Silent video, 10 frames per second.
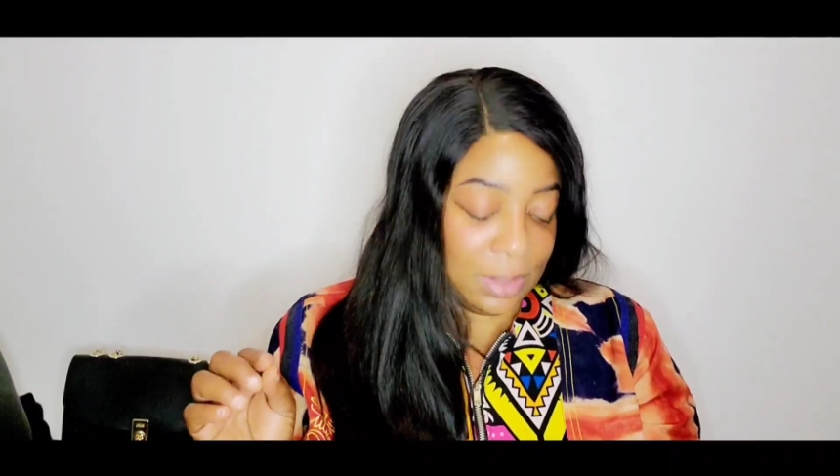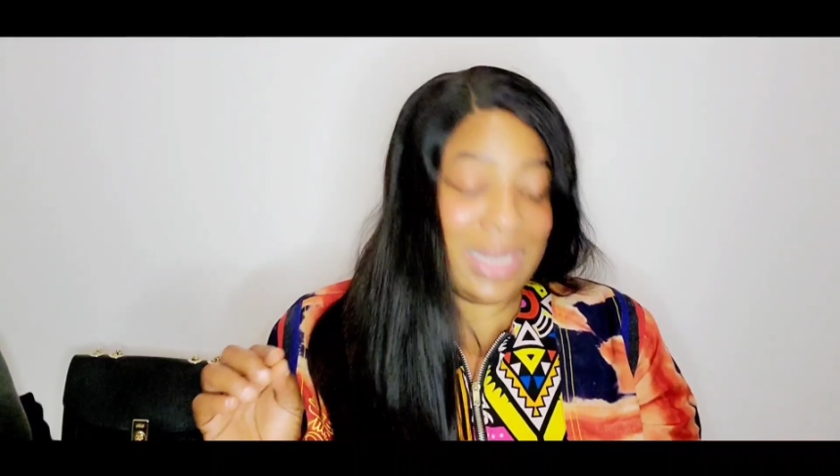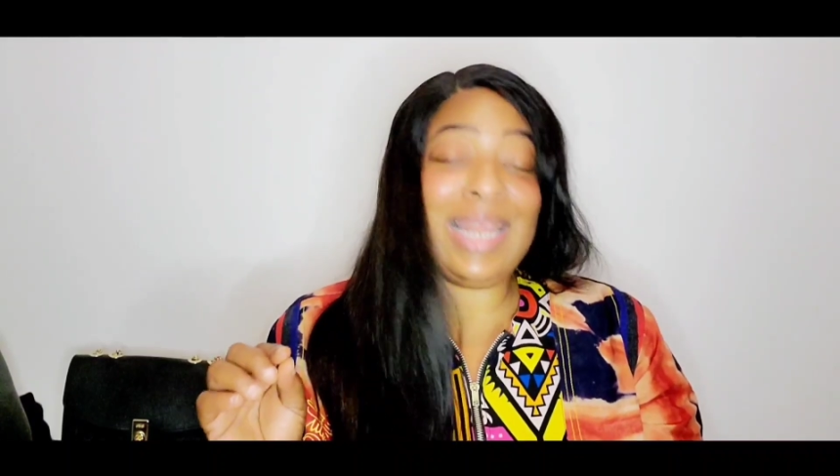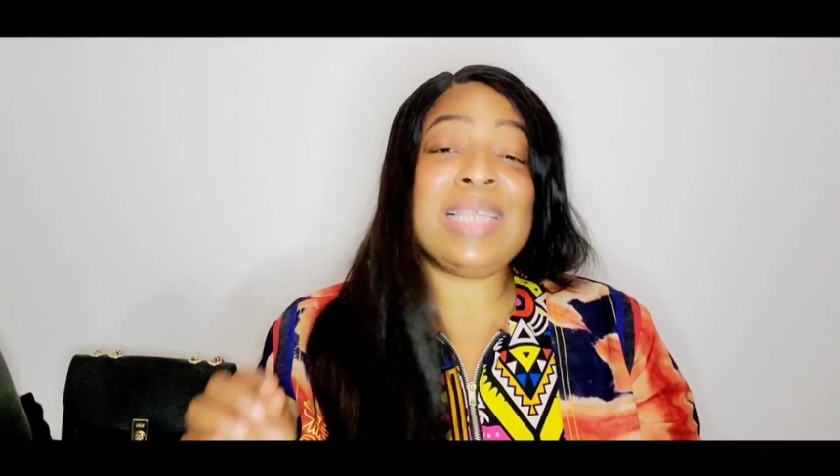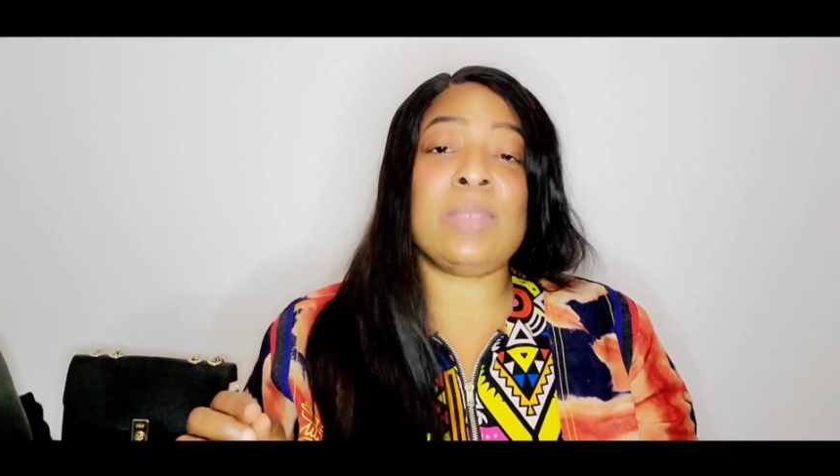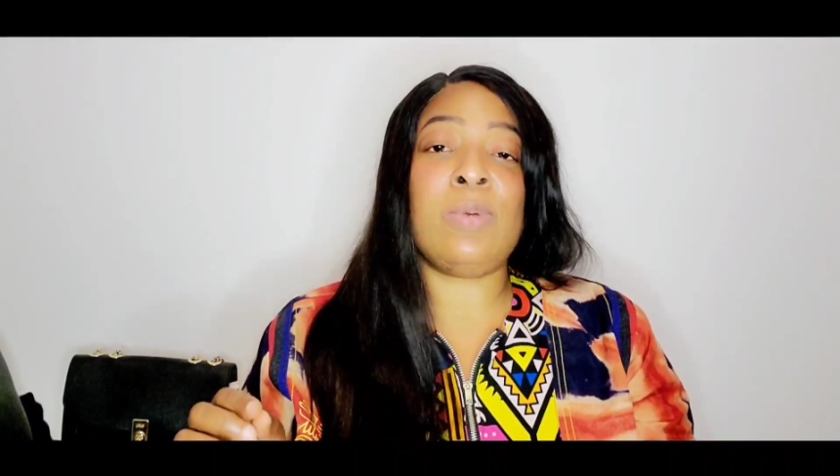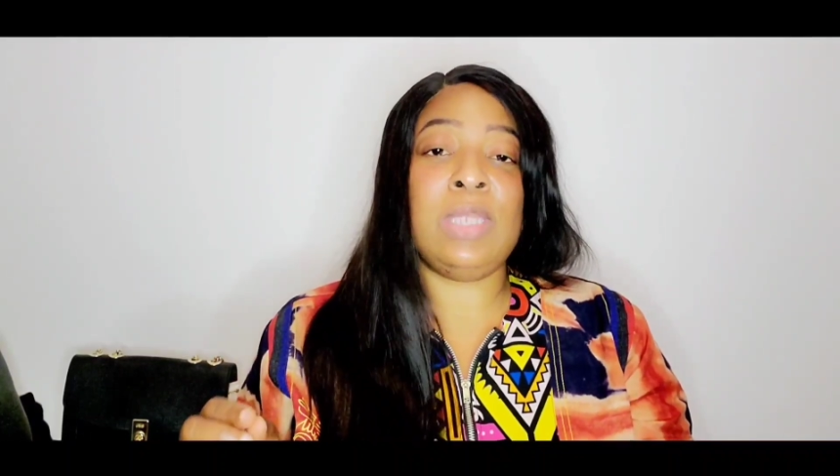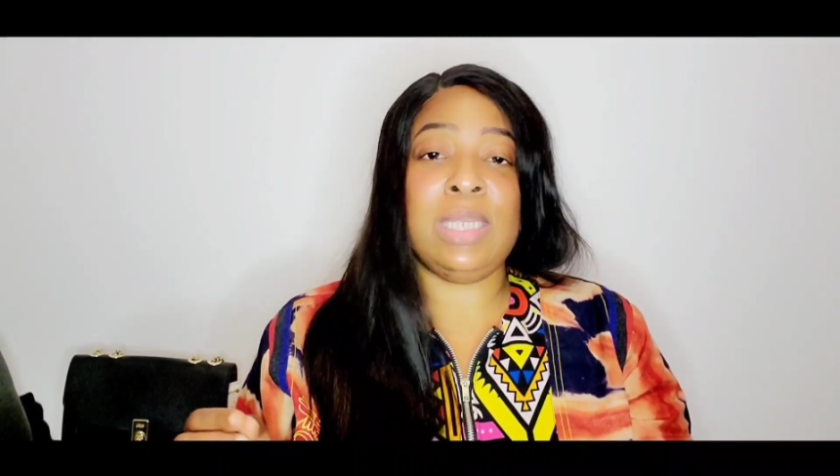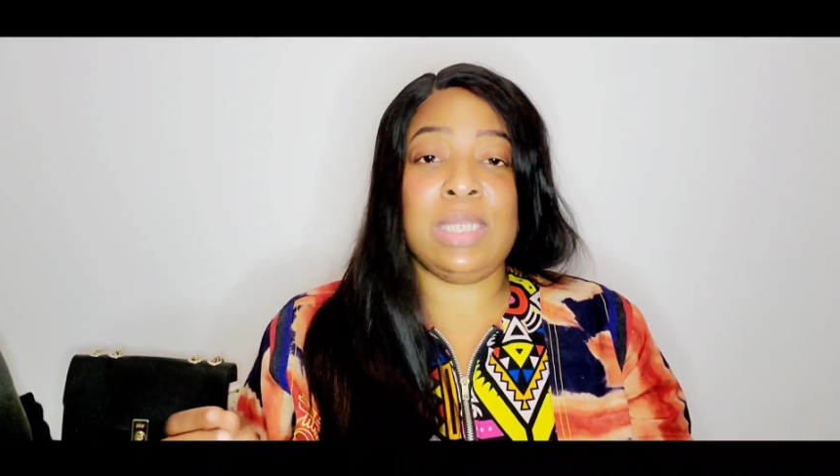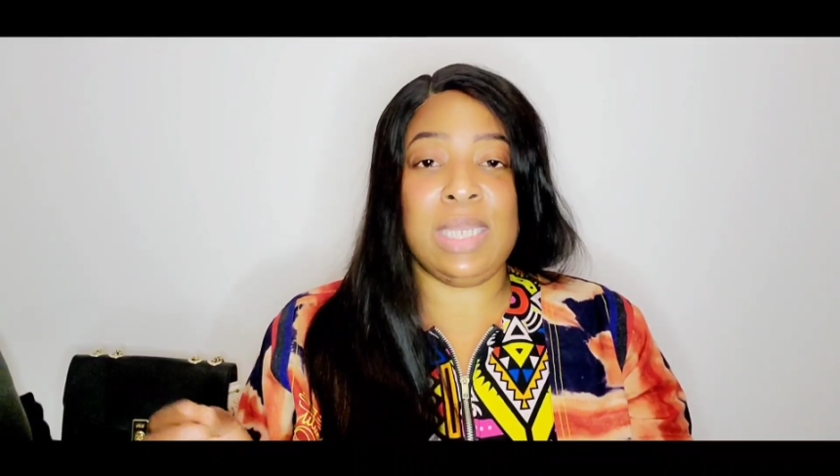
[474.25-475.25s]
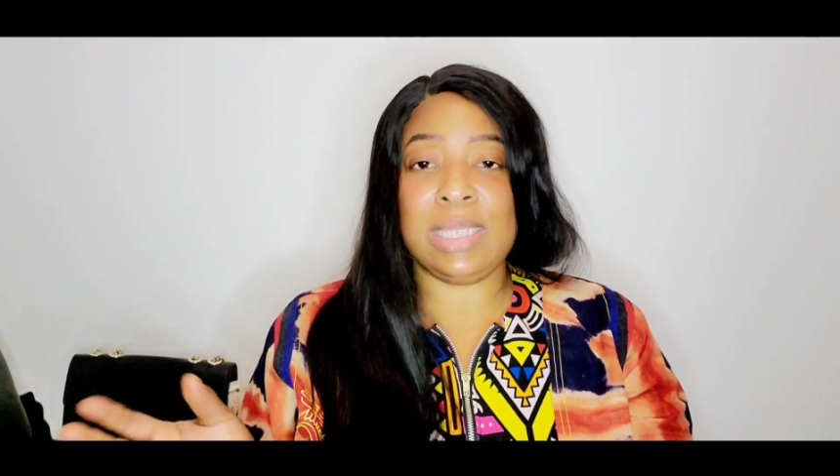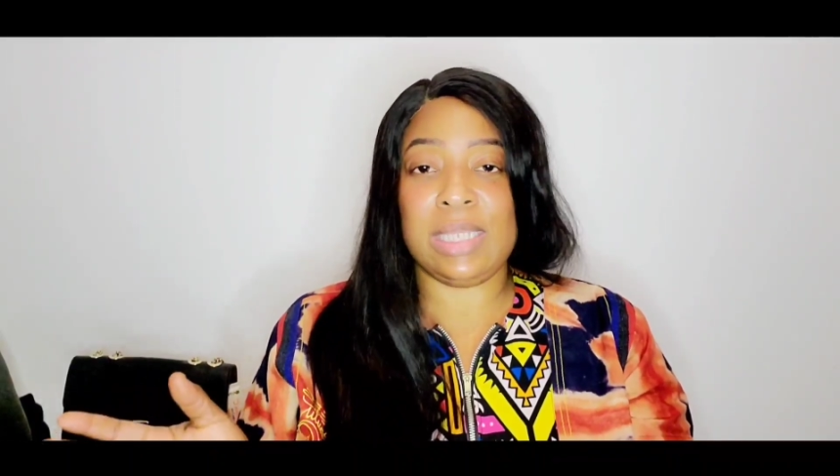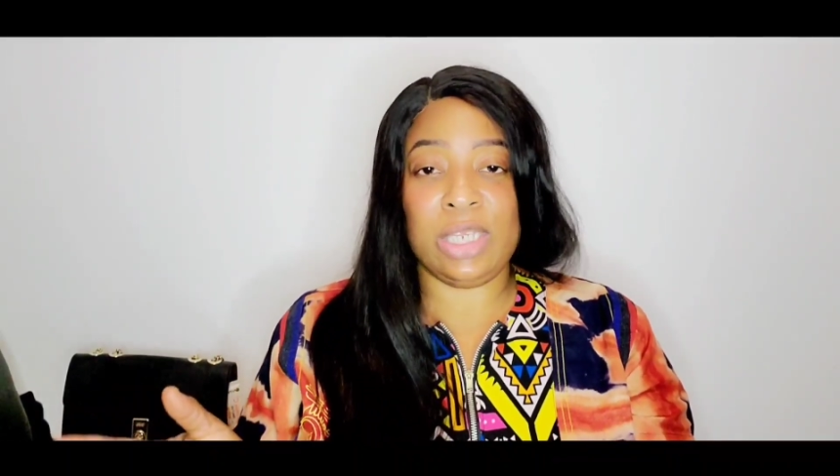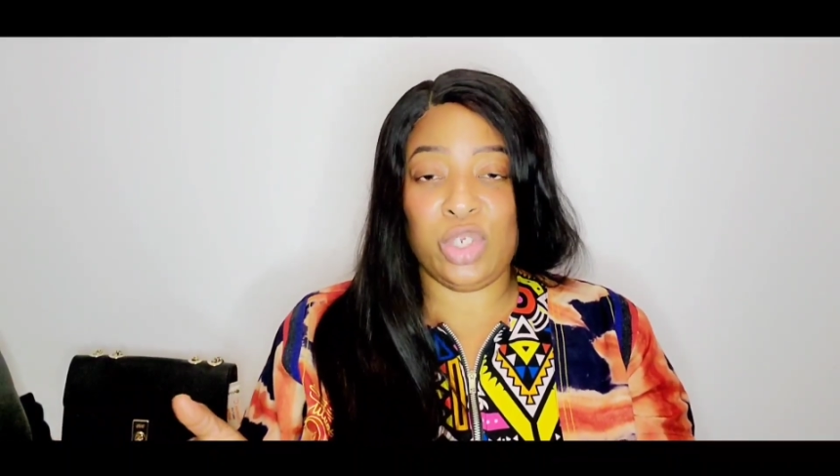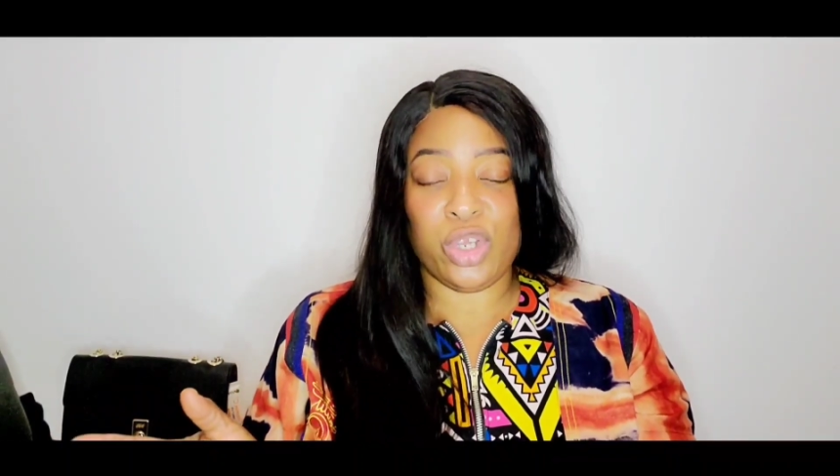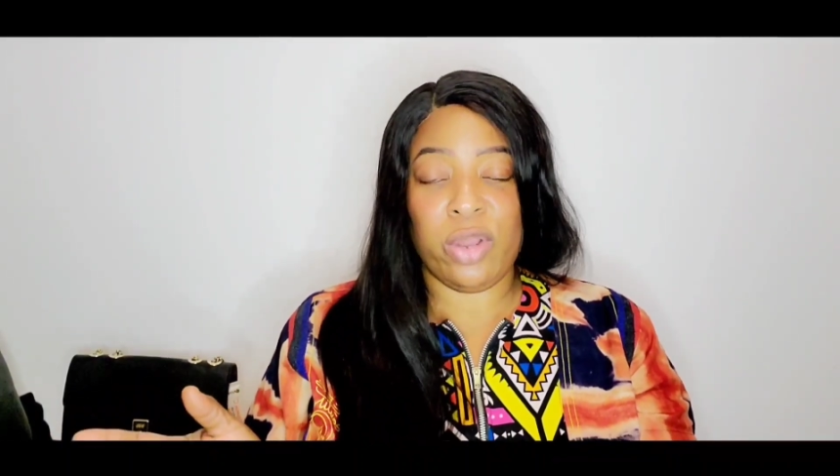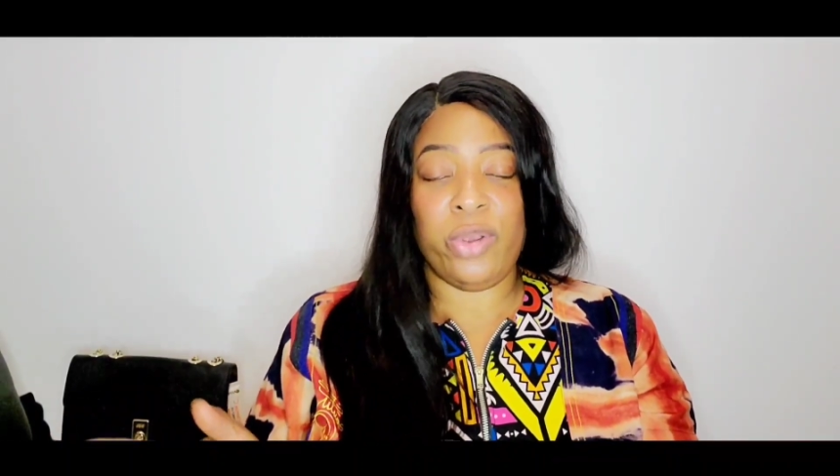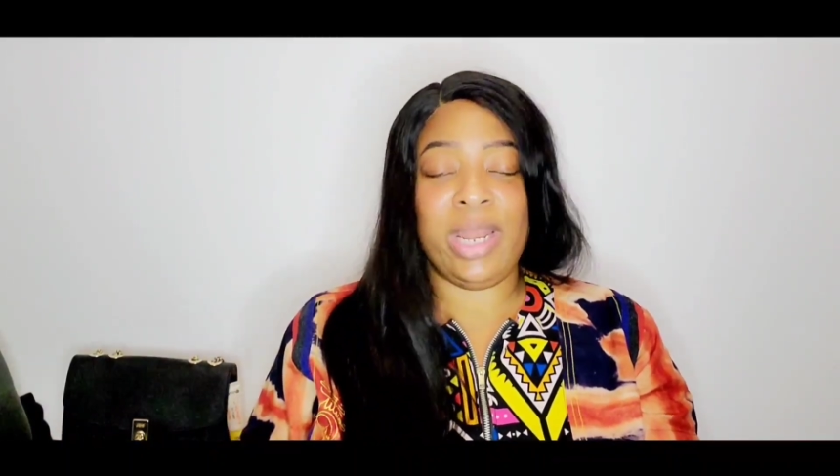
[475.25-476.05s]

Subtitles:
The last one is the essential oil.